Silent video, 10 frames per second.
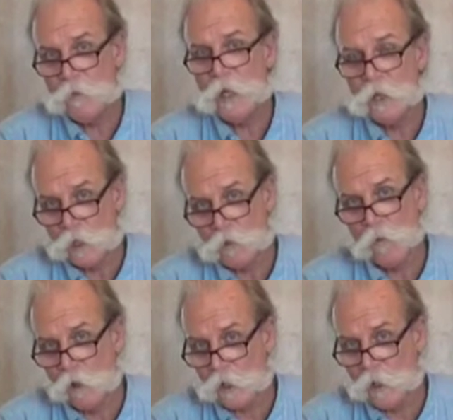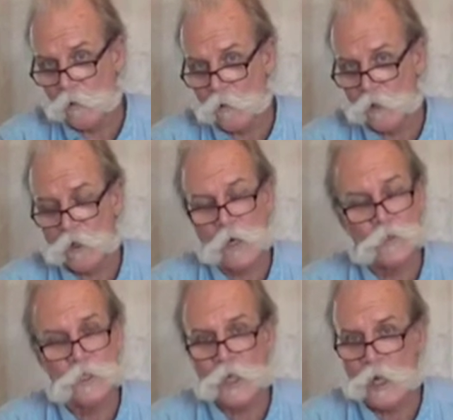be in good working order. I
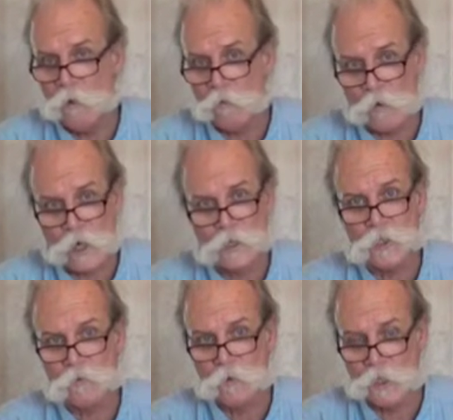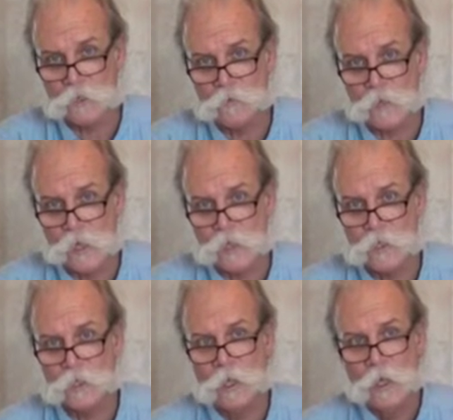don't see any rust or rust
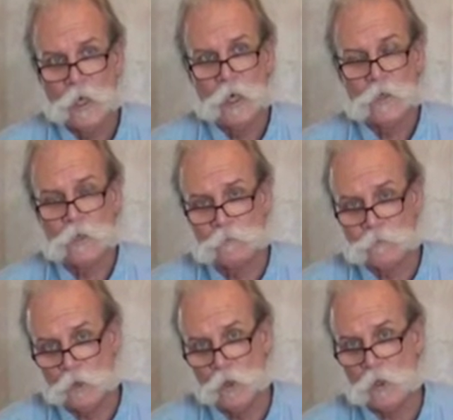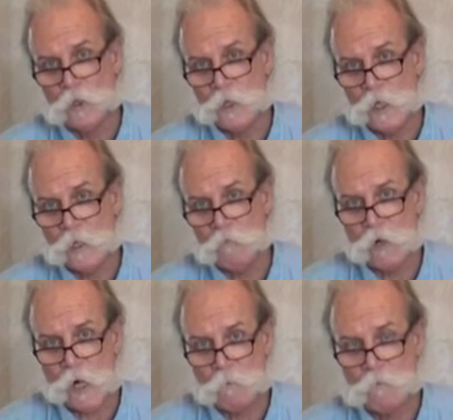flakes. The flue is setting
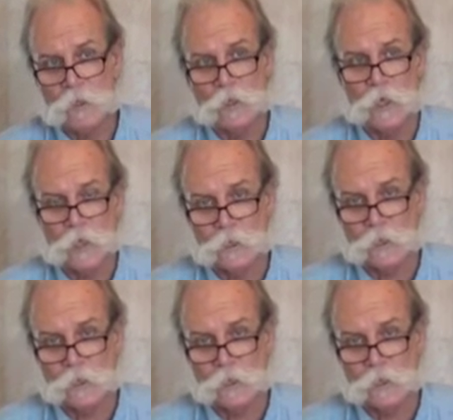proper. It's a